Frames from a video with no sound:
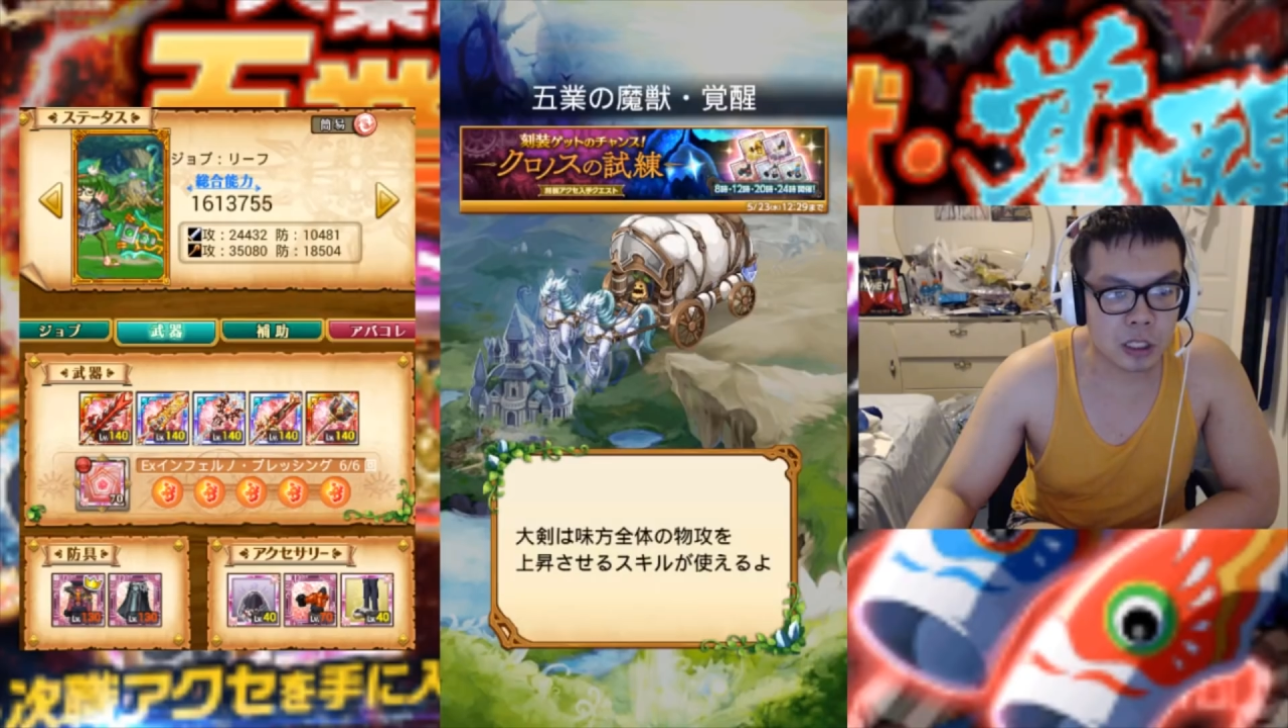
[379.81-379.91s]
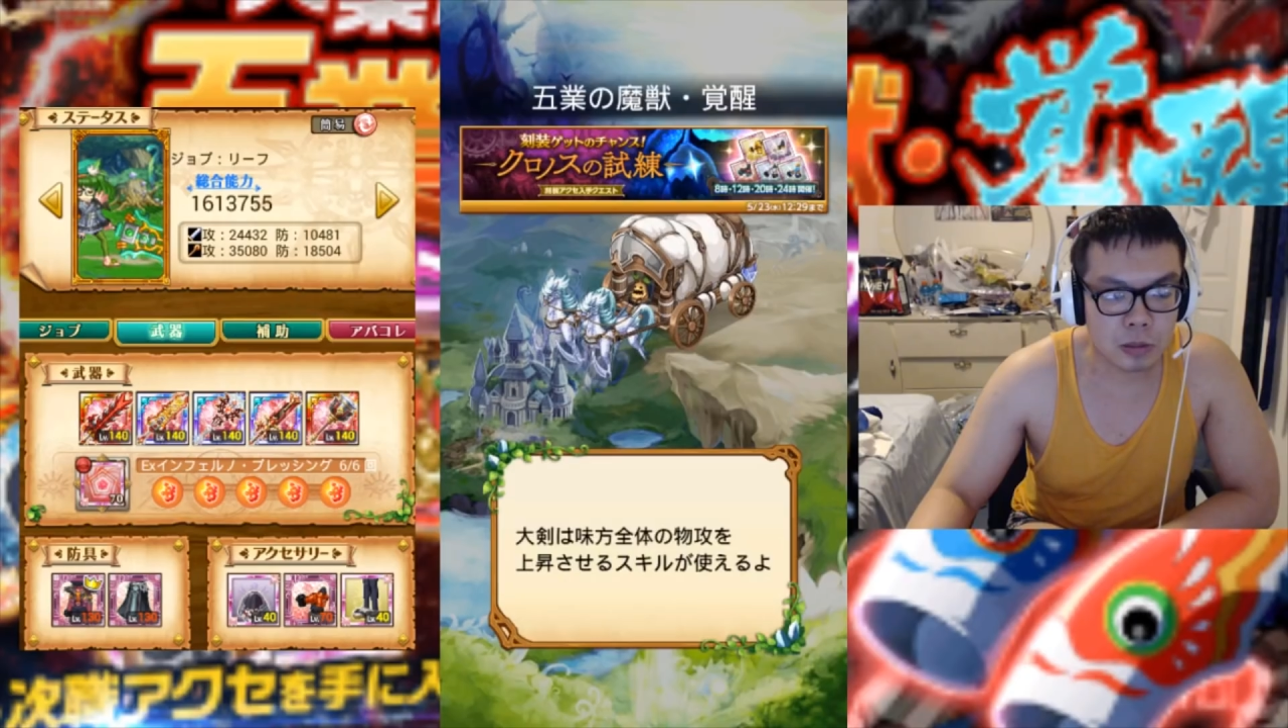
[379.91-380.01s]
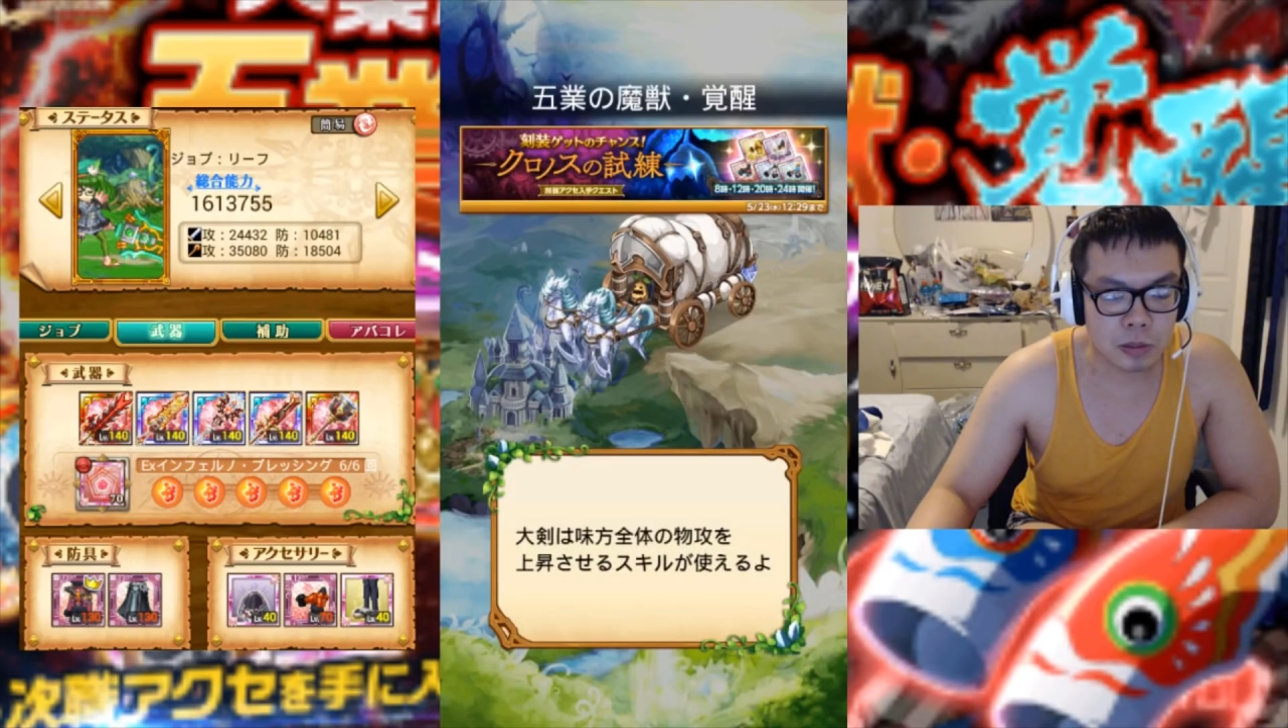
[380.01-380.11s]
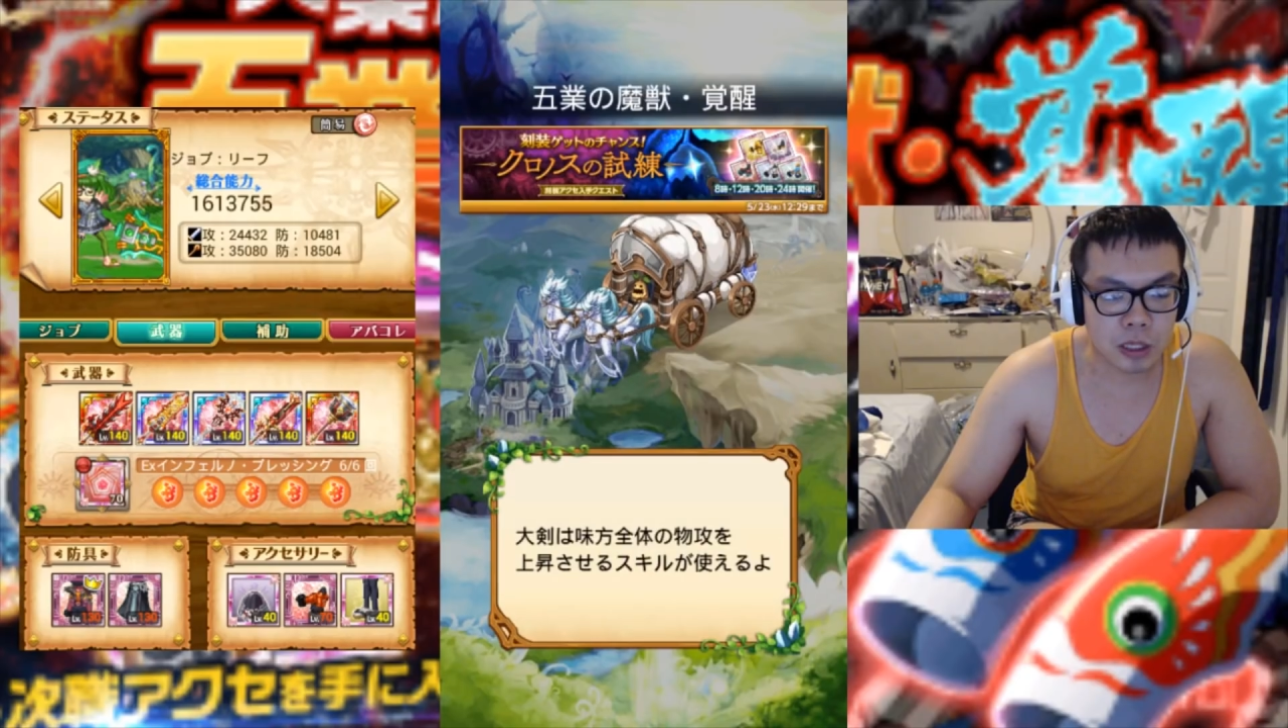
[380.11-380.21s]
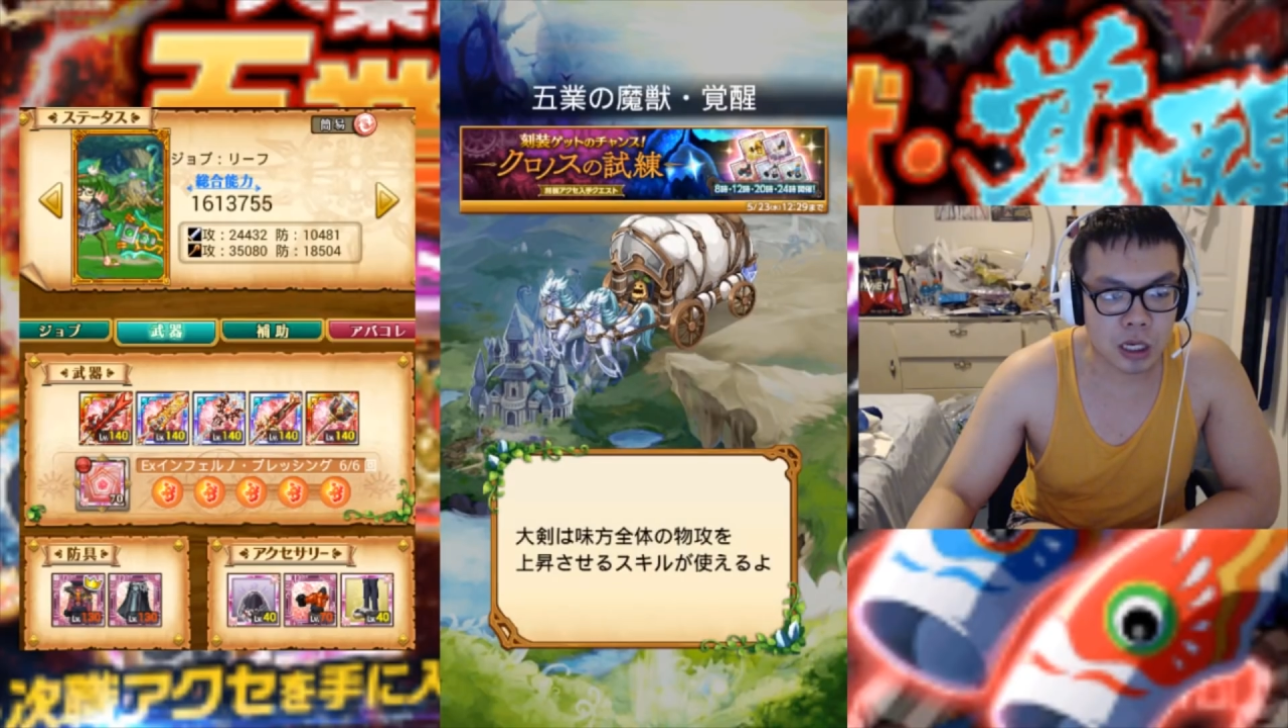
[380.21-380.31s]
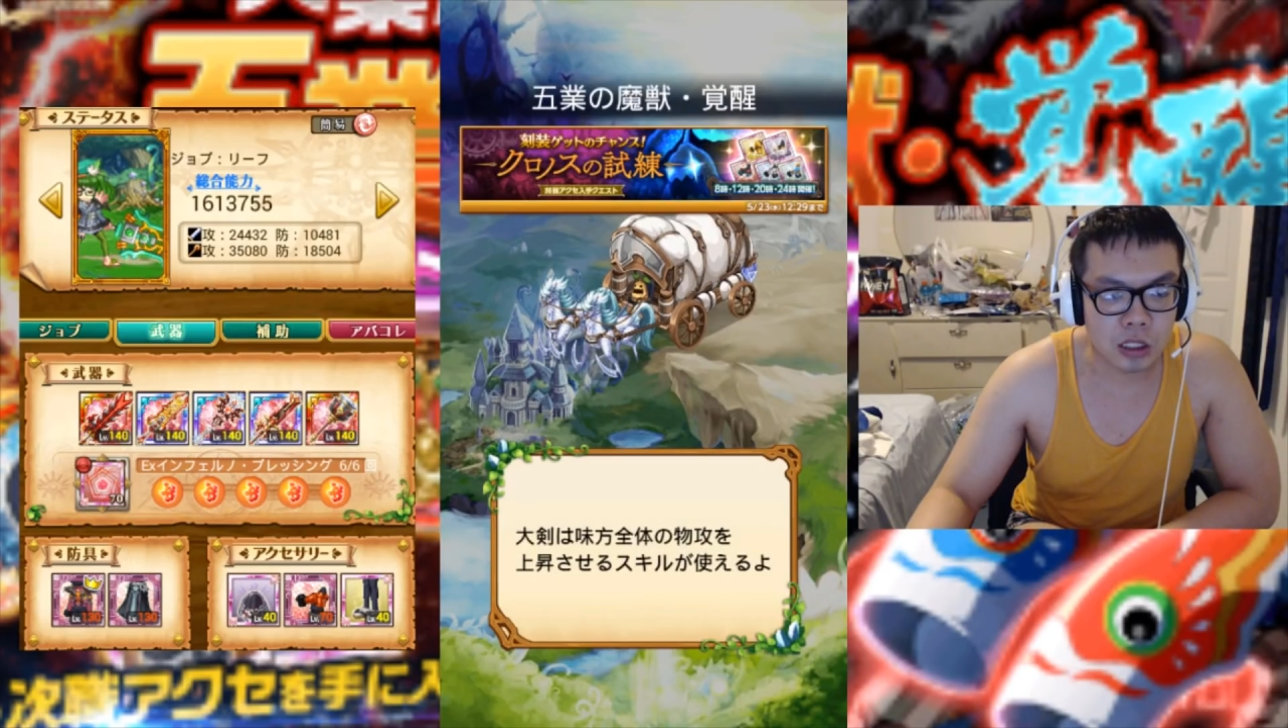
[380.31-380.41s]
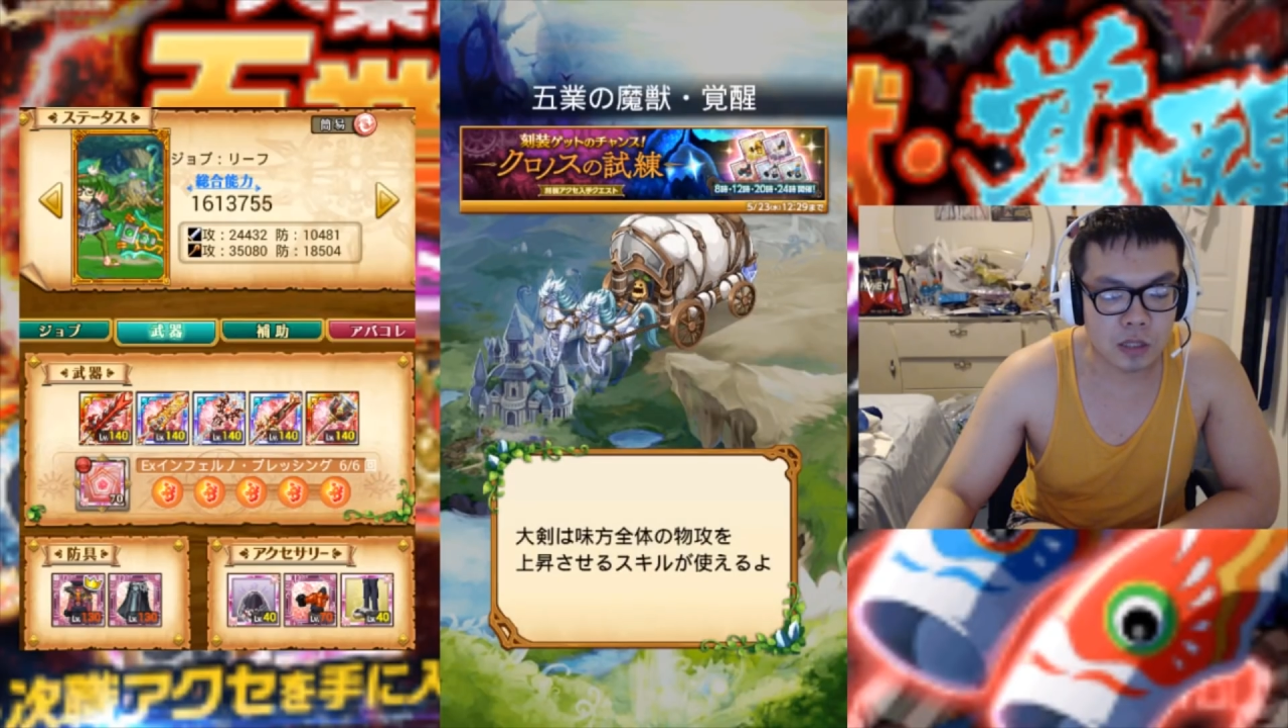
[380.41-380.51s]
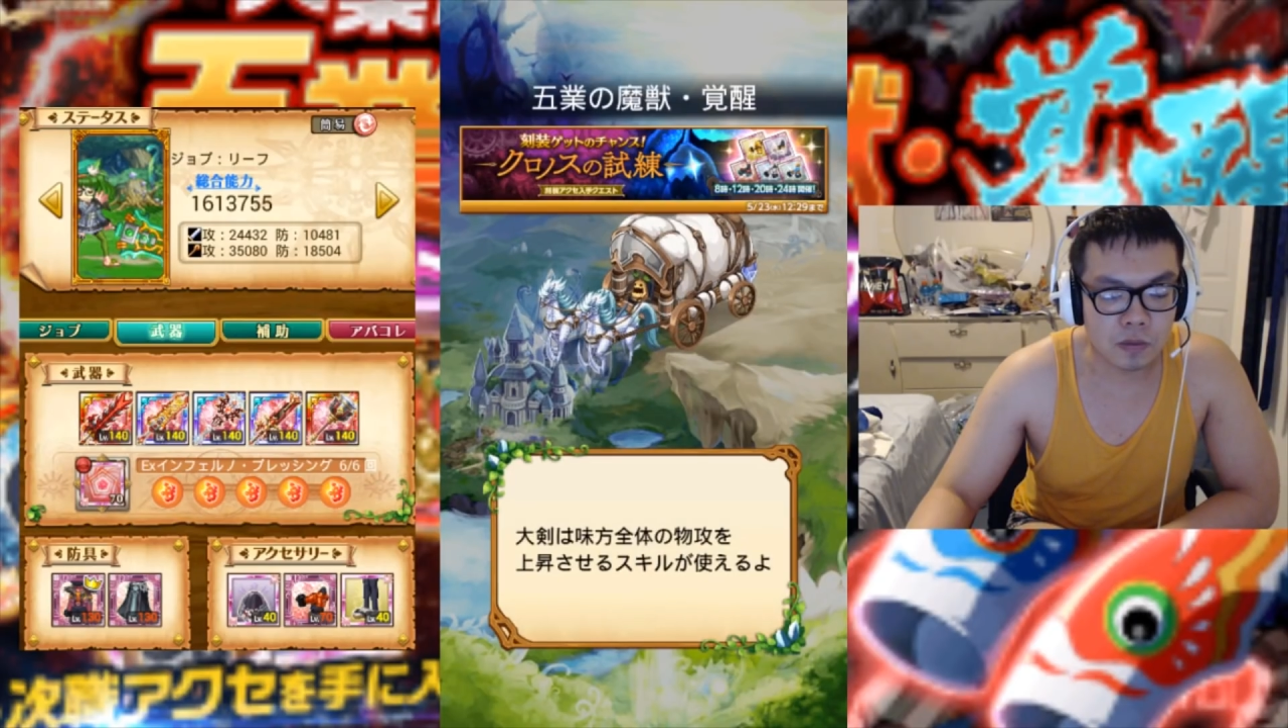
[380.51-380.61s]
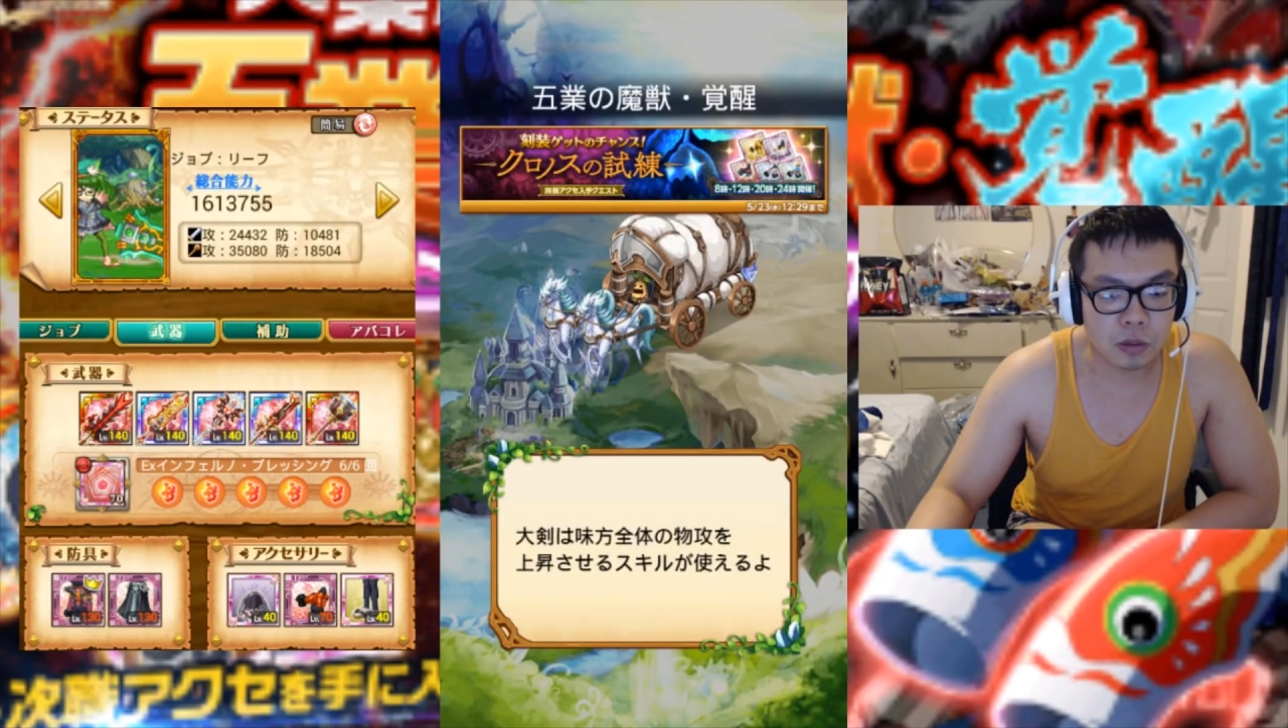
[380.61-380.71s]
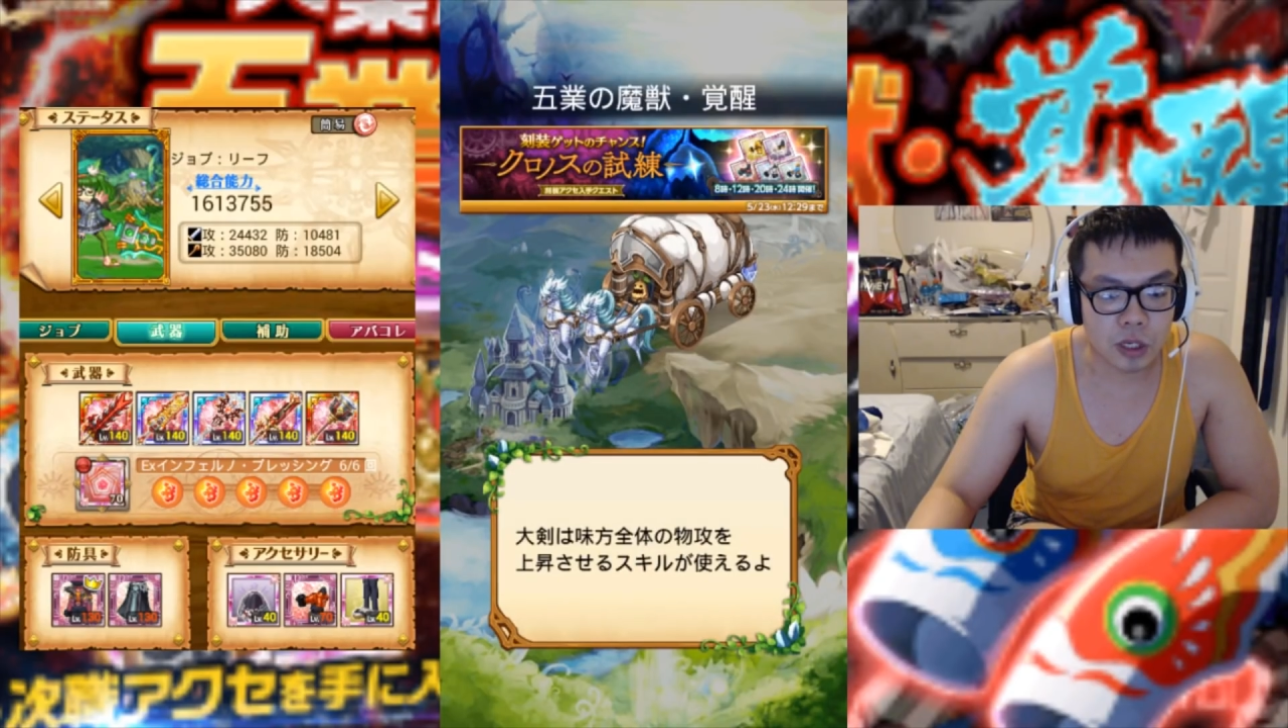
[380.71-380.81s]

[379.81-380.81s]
is because of the